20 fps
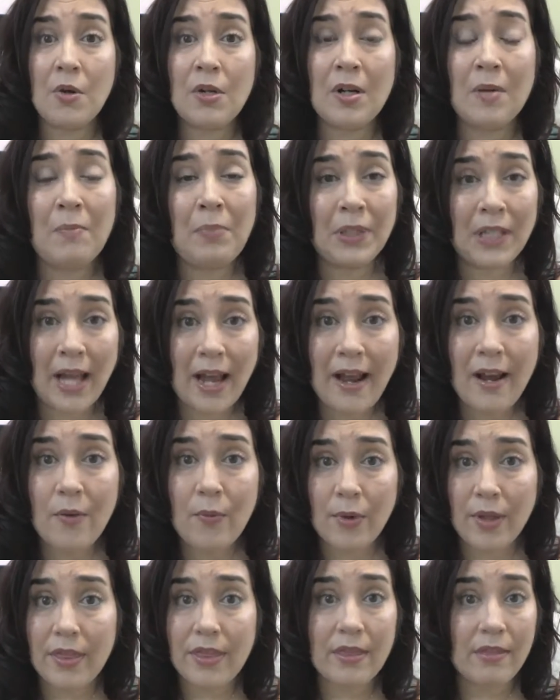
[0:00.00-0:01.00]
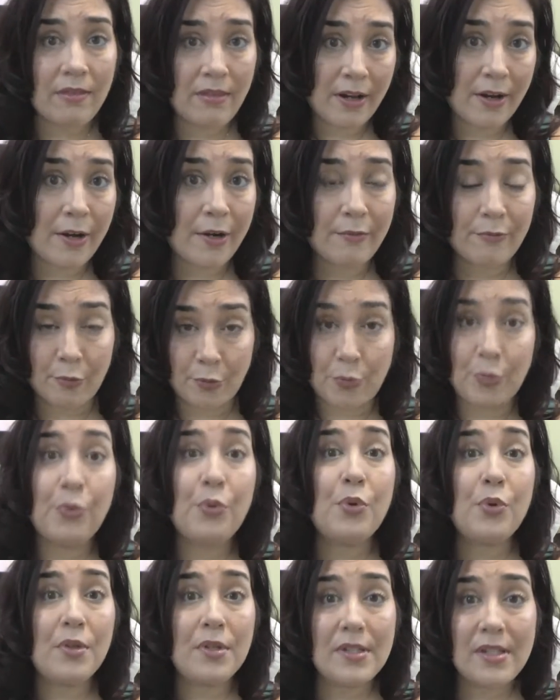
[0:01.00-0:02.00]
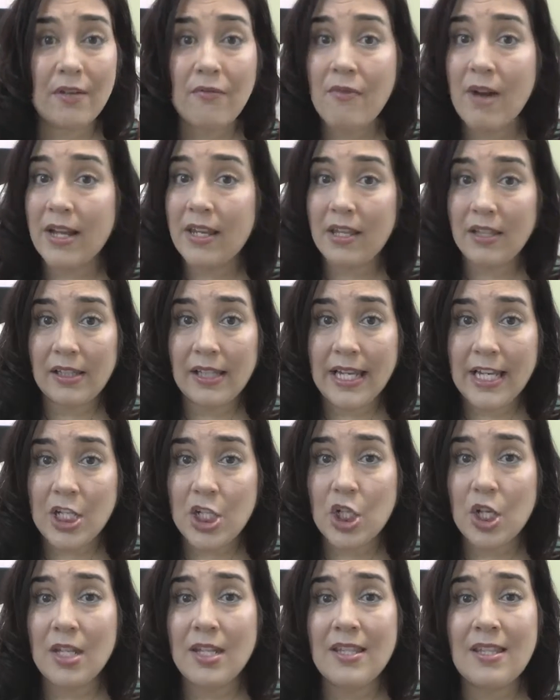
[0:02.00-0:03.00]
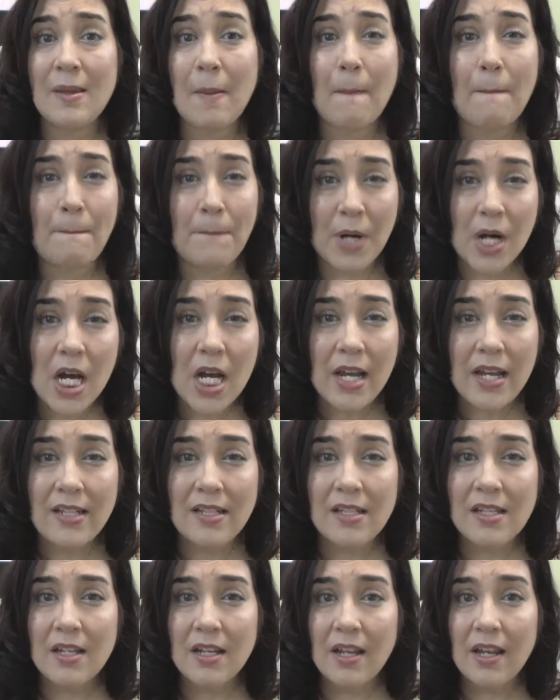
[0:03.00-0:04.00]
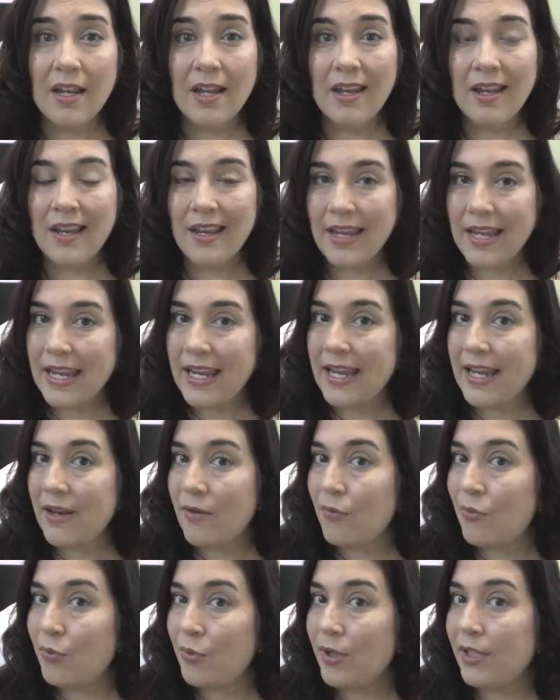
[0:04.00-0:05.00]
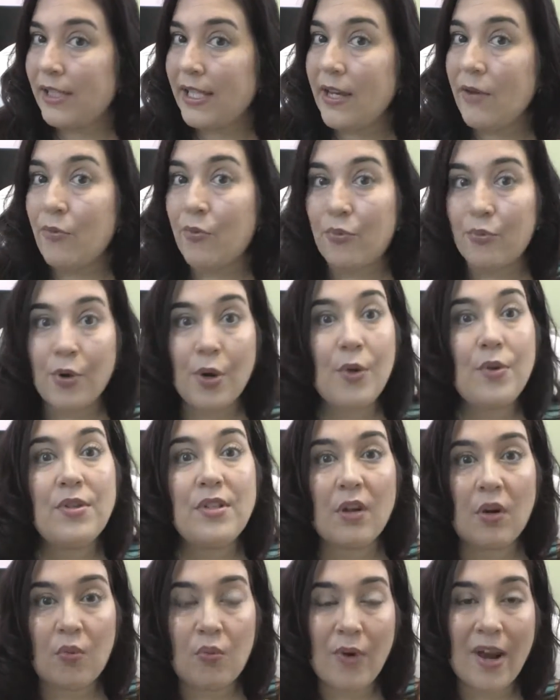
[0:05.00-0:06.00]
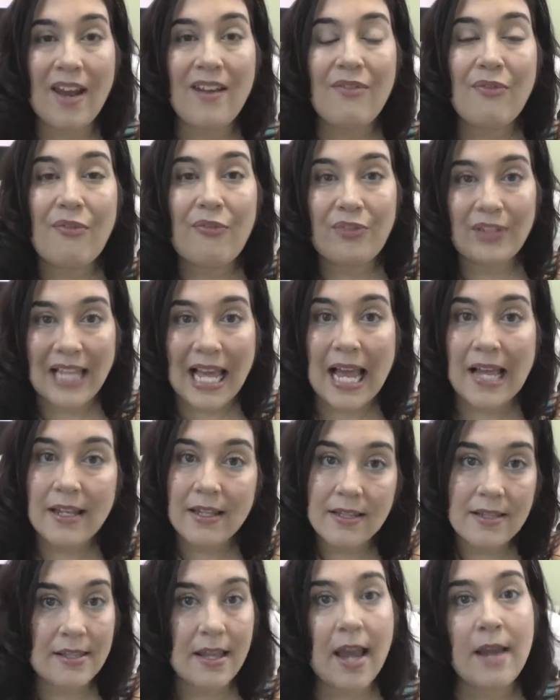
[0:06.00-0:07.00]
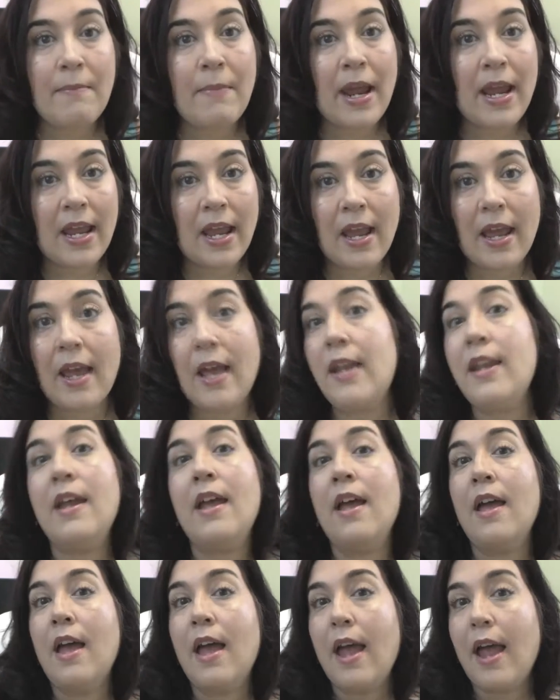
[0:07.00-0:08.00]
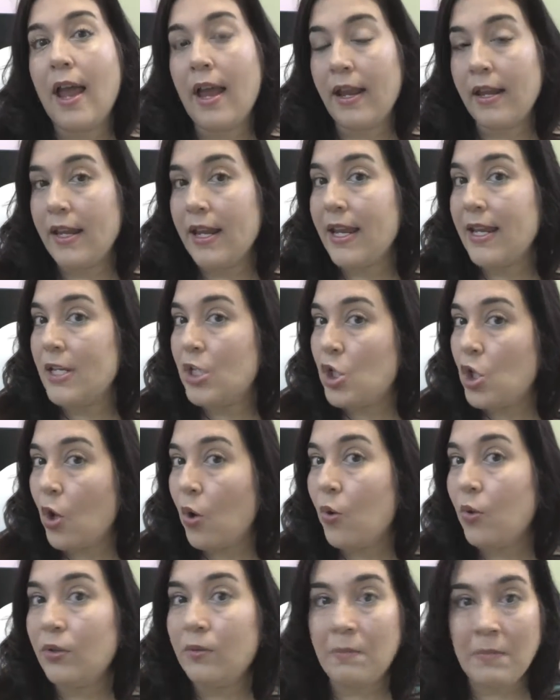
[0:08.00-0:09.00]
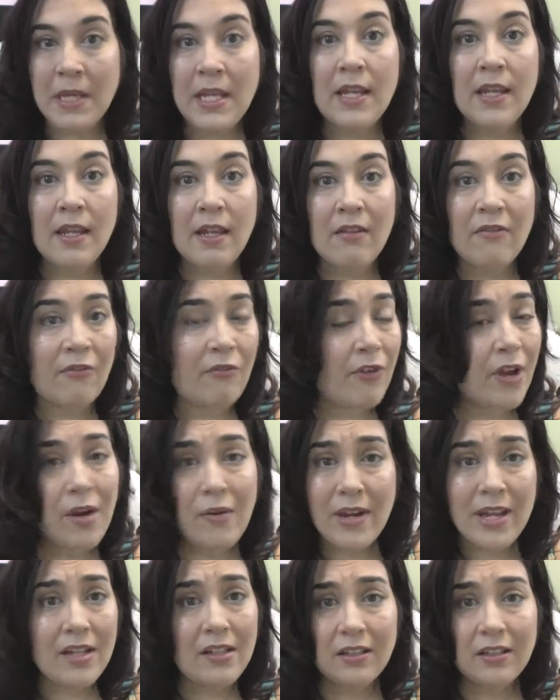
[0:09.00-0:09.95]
comply with their rules and regulations, but it really rose a red flag inside my head, and it told me very